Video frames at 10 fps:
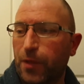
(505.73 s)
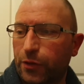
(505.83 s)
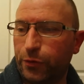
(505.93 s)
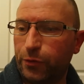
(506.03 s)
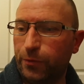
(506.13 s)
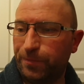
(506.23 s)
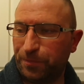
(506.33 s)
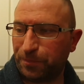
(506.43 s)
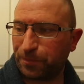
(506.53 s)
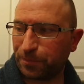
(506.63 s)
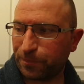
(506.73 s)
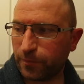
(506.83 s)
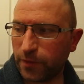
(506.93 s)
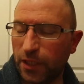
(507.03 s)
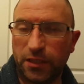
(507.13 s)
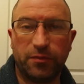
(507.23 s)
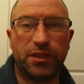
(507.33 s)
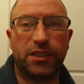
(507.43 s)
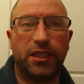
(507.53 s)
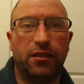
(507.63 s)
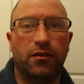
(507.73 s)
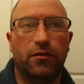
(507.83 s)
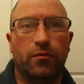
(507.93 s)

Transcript: So, as I was saying,